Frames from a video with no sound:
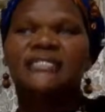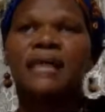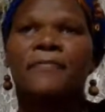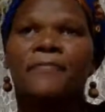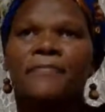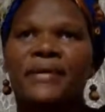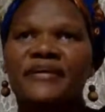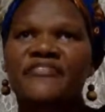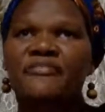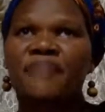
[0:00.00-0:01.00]
Just a
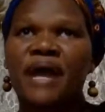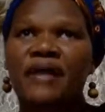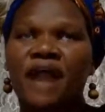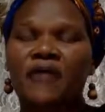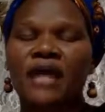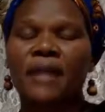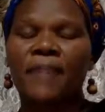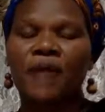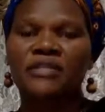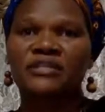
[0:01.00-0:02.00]
brief background
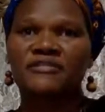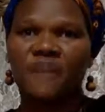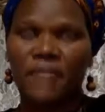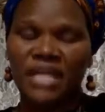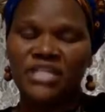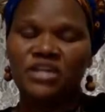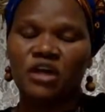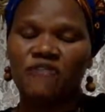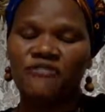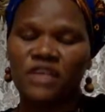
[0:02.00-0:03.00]
about the
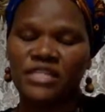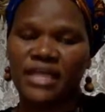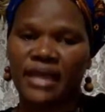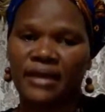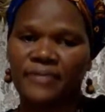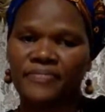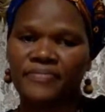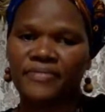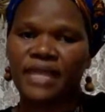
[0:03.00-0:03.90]
formation of Fort Hare.